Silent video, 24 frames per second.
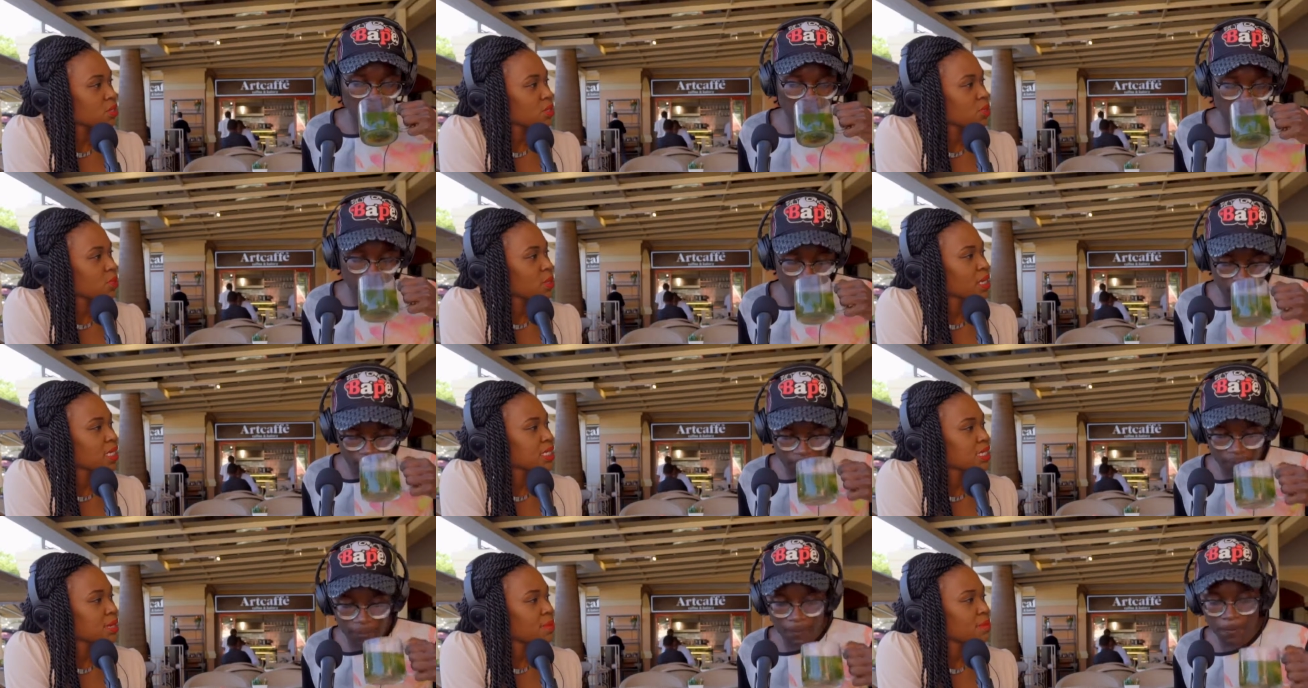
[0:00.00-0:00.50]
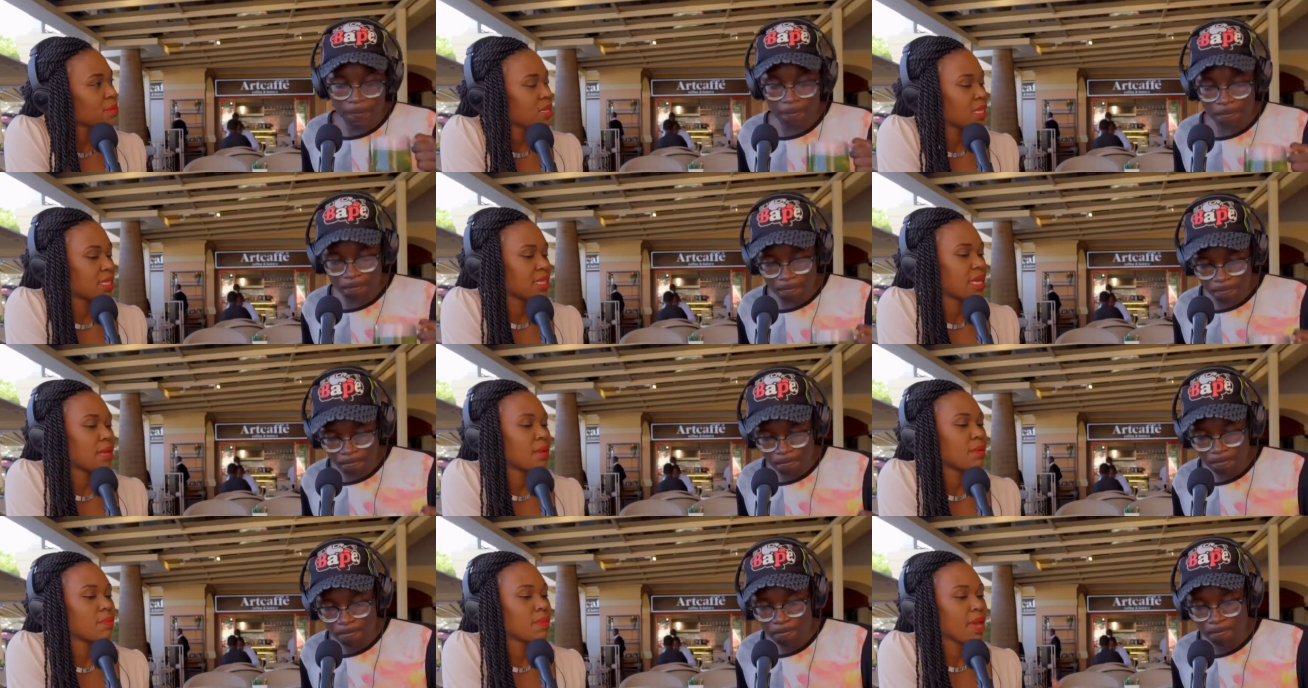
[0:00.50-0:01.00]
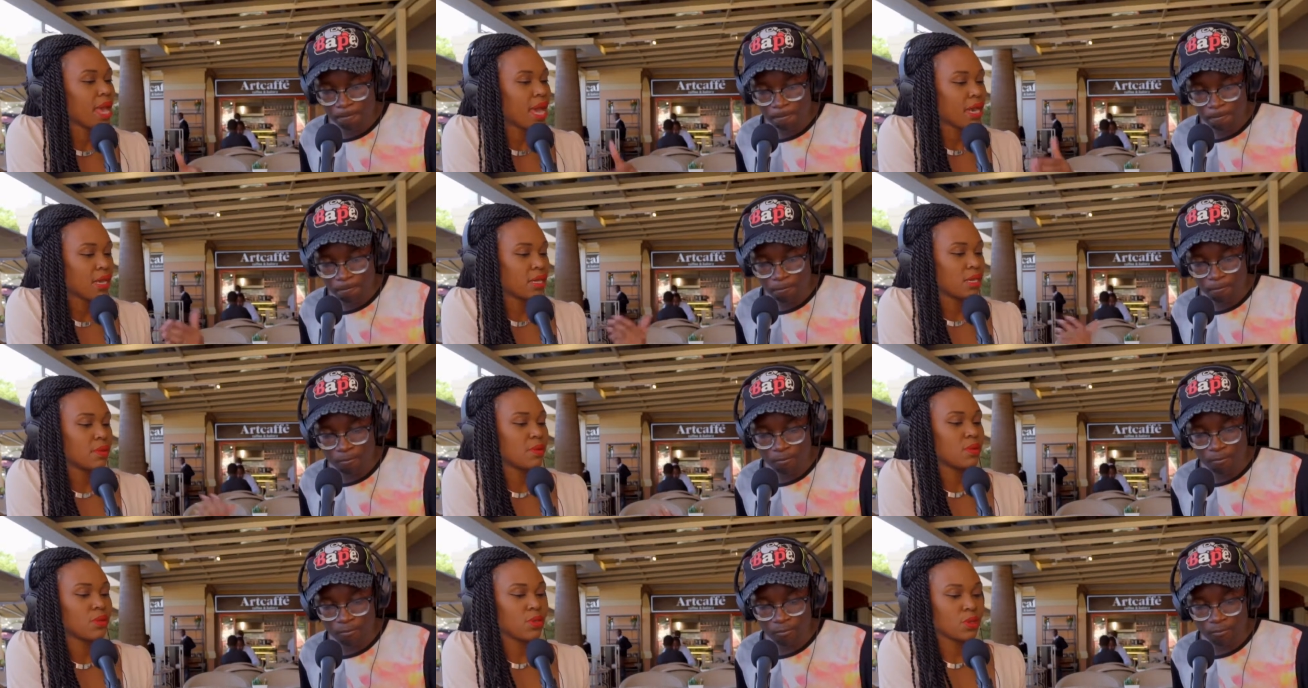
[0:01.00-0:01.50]
Speaker 1: to doing something that had
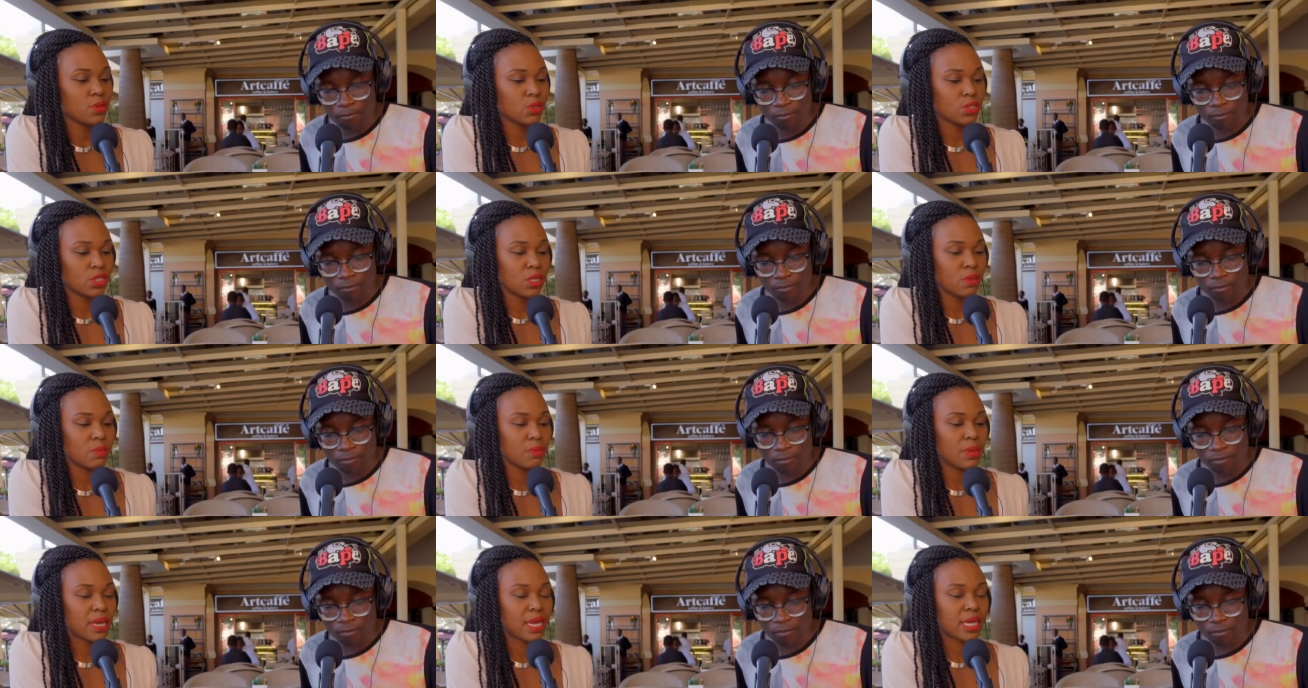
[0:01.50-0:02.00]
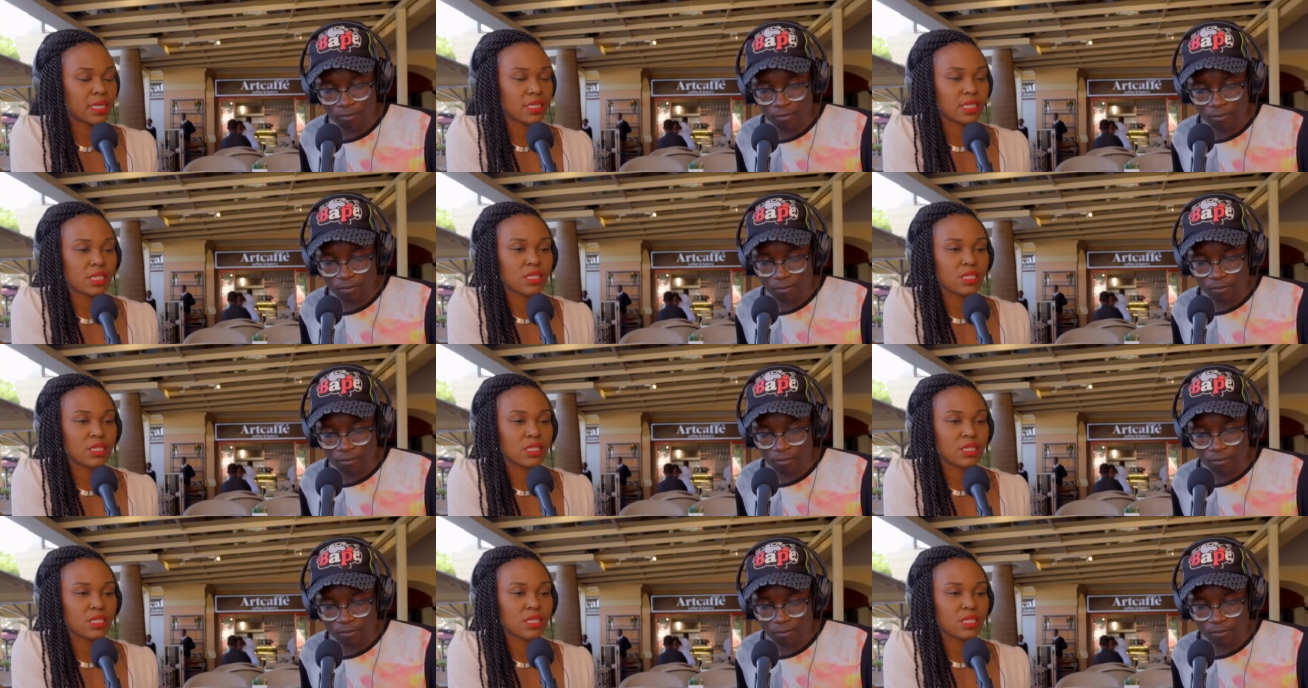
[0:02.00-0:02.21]
a huge impact.